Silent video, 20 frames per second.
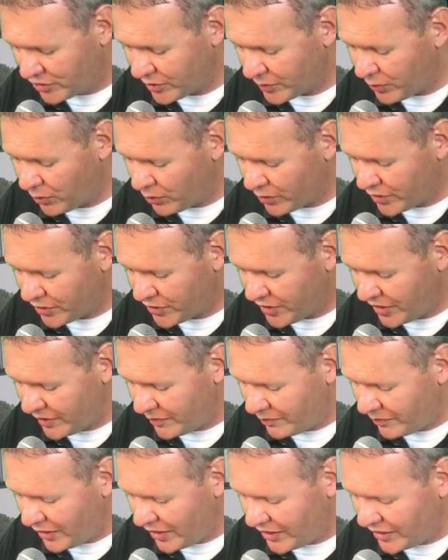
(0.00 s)
Extra point
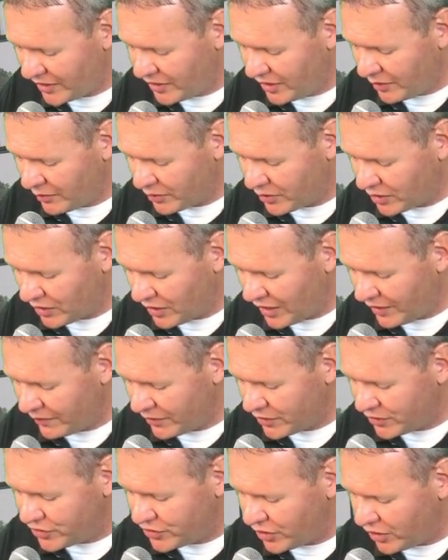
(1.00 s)
attempt by number
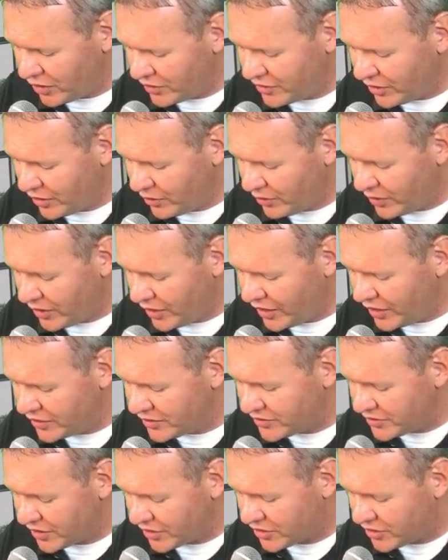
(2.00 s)
11, John Doe,
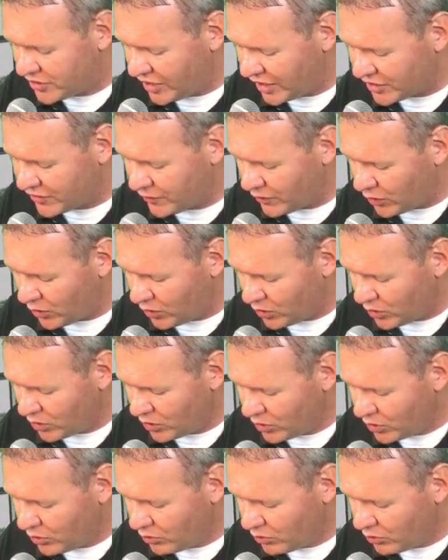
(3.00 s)
is successful